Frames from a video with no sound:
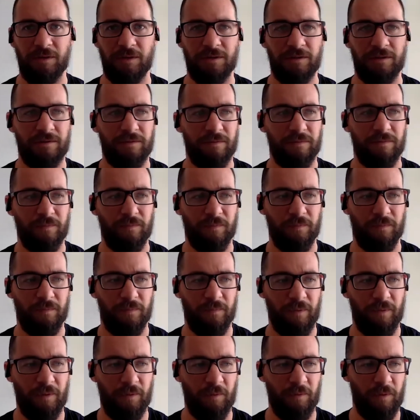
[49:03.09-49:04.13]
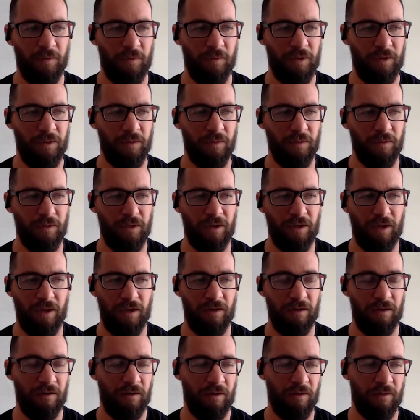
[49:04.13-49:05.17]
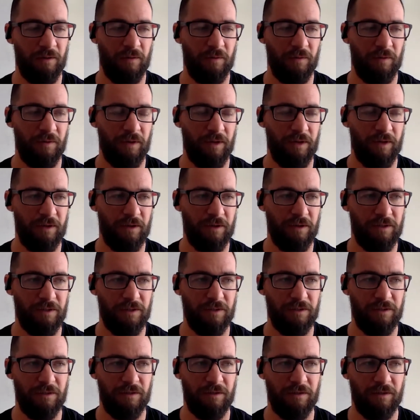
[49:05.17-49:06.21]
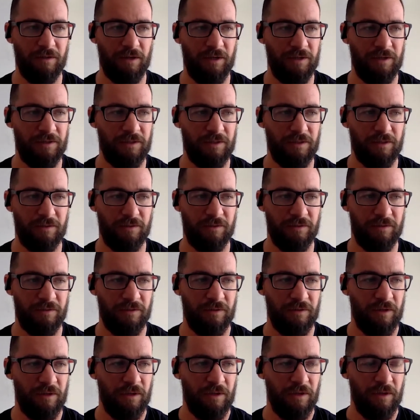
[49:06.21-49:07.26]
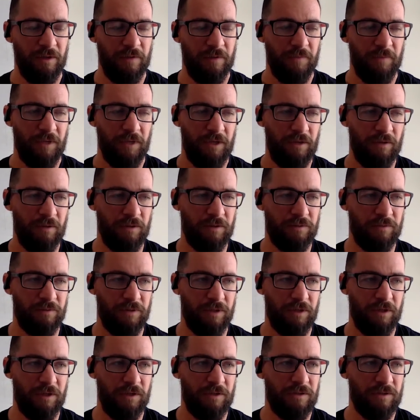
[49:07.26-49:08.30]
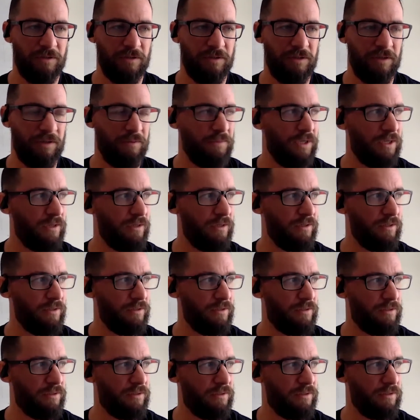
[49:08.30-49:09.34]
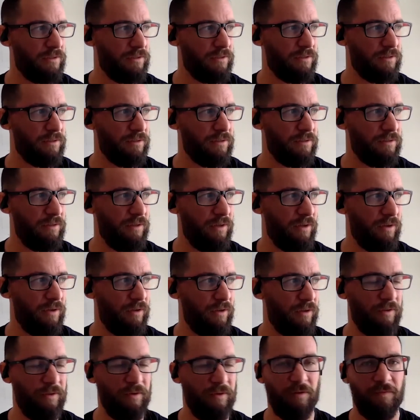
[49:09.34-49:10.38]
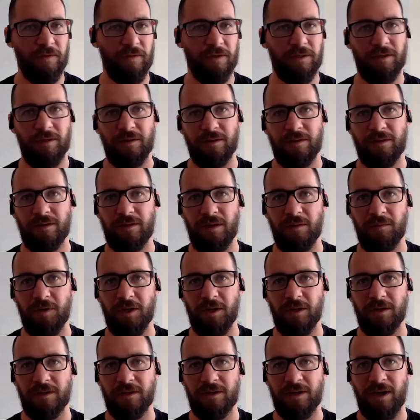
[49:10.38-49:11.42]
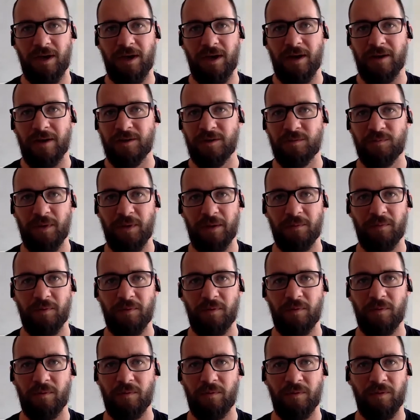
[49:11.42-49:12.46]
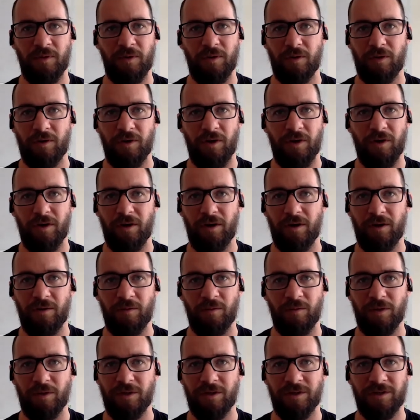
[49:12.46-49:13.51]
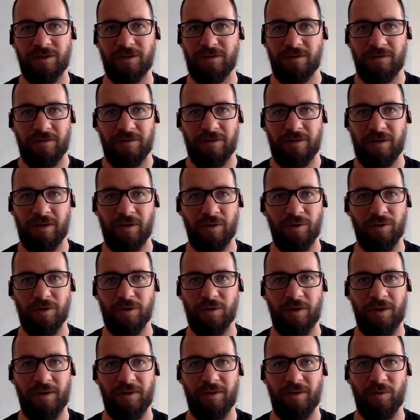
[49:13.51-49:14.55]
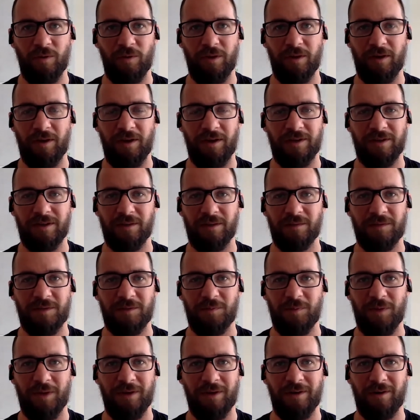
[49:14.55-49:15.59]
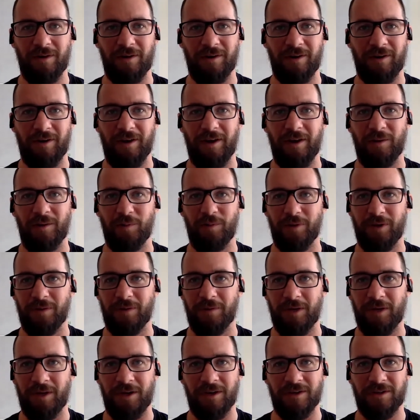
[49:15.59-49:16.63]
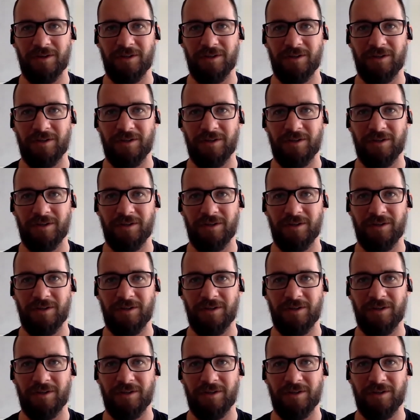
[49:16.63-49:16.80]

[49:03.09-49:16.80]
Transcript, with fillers: was and we we and uh, like I said to the guys, like, look, it was really interesting because you know, the, obviously the stimulus cash, people who got it were just couldn't do anything with it except spend it online, pretty much.